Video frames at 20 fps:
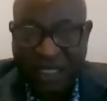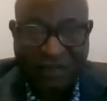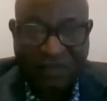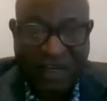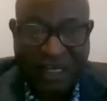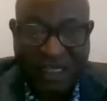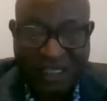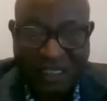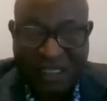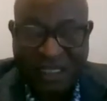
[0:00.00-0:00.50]
the
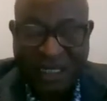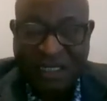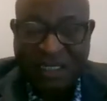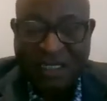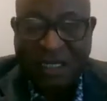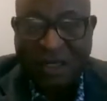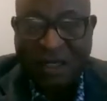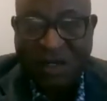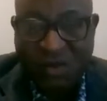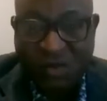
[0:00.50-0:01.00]
vaccines and
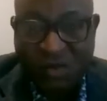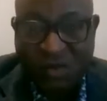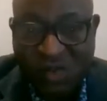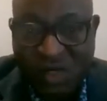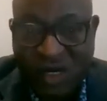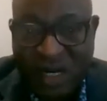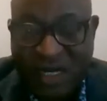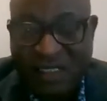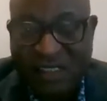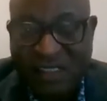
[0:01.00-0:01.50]
the clinical
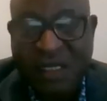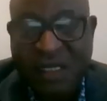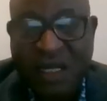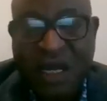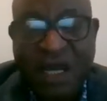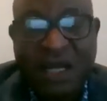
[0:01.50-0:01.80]
trials.